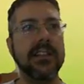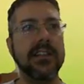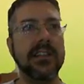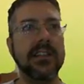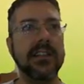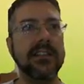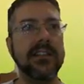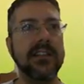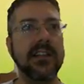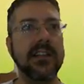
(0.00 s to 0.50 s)

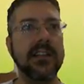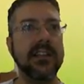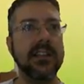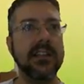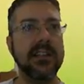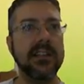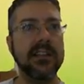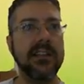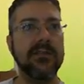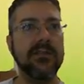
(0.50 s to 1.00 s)
under
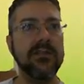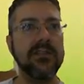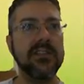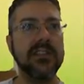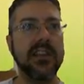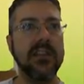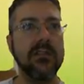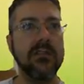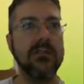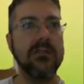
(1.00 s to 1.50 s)
the
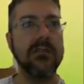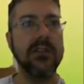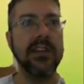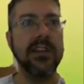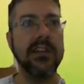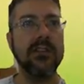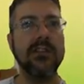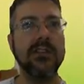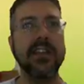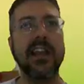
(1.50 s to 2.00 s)
Wusik logo
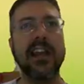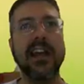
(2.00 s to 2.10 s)
here on the